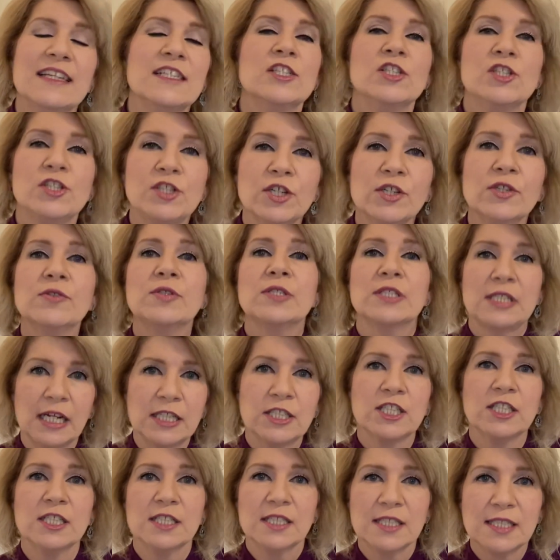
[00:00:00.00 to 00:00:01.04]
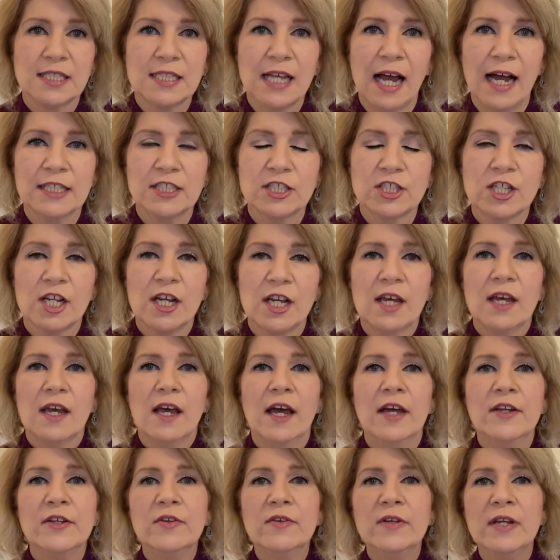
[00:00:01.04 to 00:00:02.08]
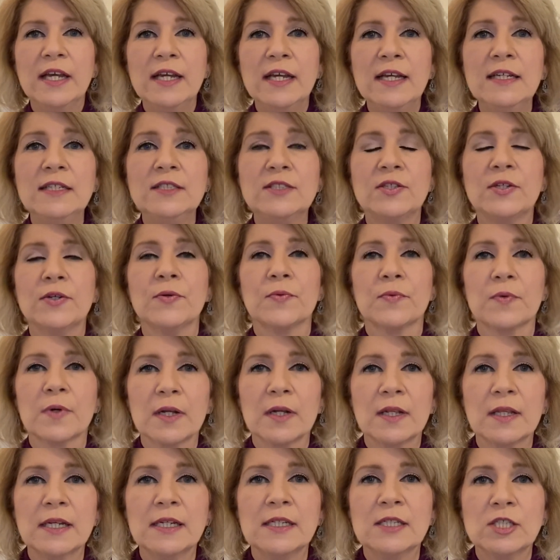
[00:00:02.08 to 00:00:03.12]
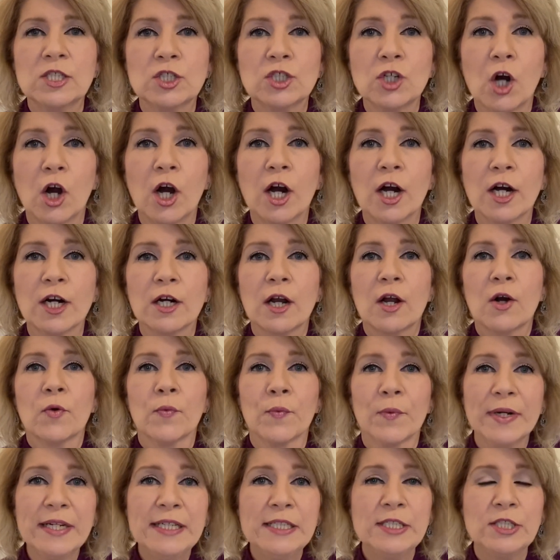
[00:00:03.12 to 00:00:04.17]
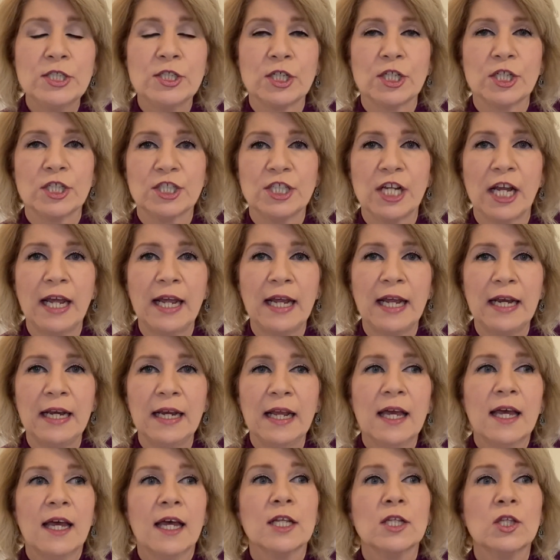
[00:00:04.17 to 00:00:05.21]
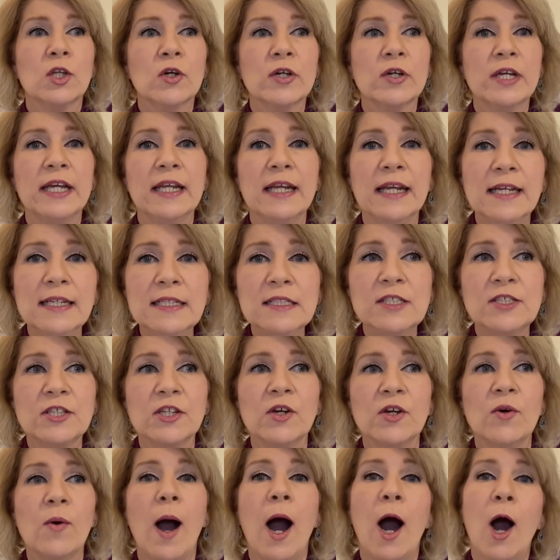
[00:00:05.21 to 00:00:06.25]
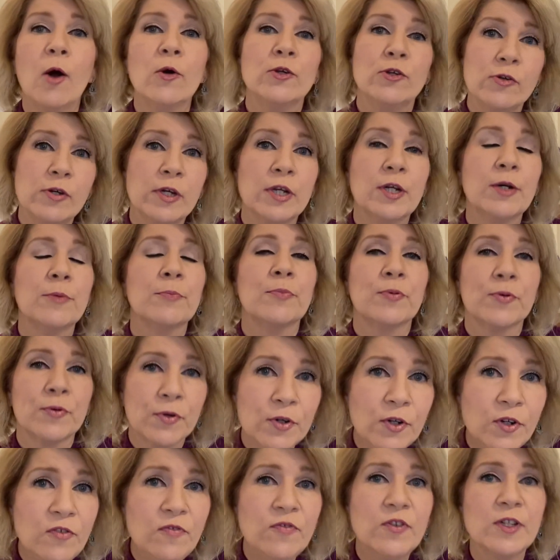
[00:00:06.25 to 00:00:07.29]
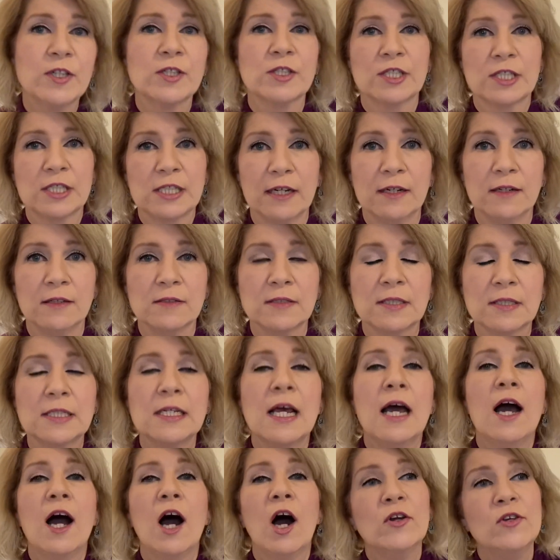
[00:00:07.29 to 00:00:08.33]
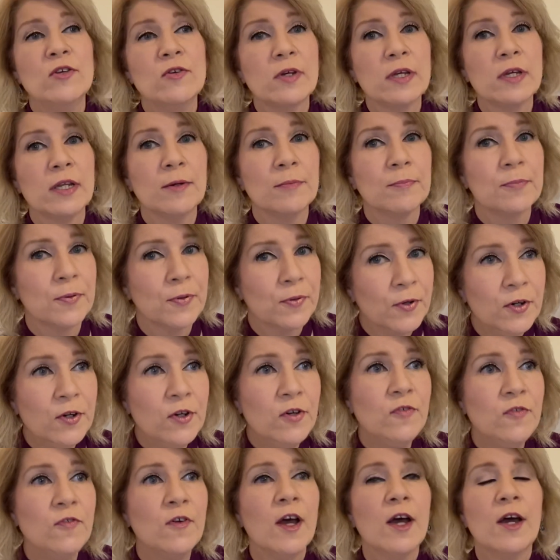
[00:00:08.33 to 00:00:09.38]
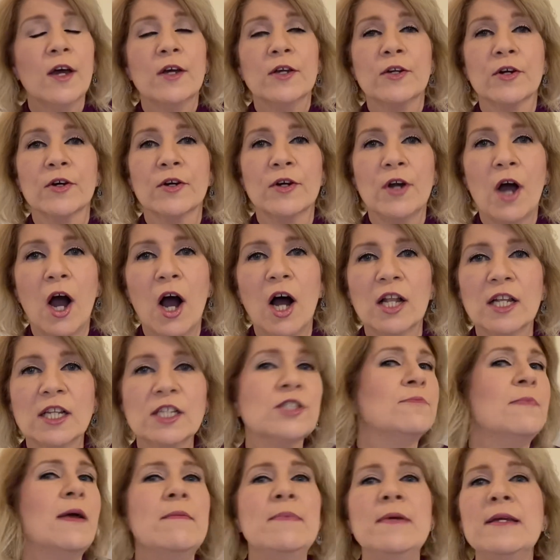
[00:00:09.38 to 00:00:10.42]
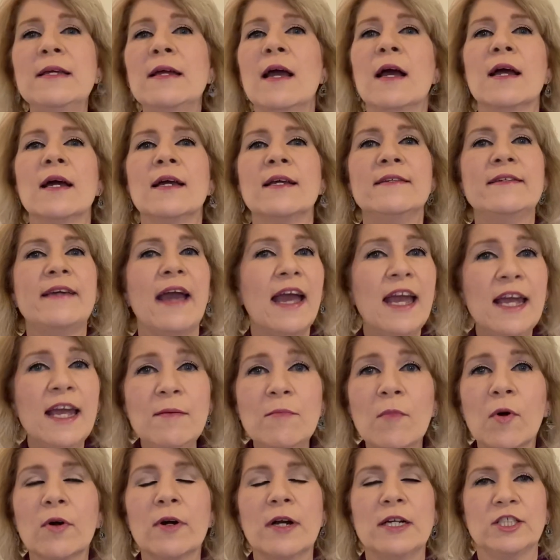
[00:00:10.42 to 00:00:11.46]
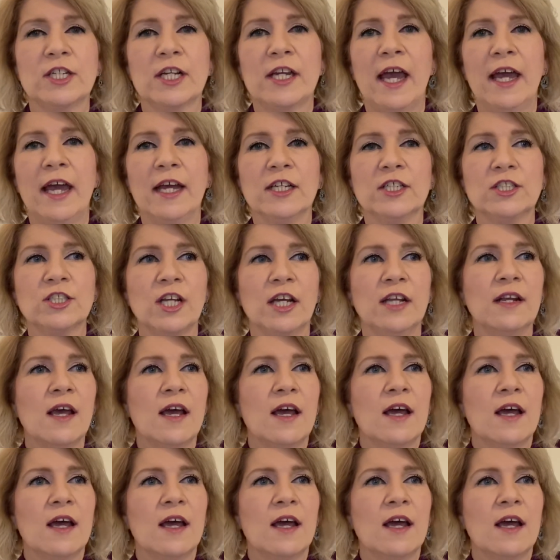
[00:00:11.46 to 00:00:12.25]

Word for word: do such and such. And you need to really start researching and looking into how you can improve your skills, how you can improve your knowledge, maybe gain more education.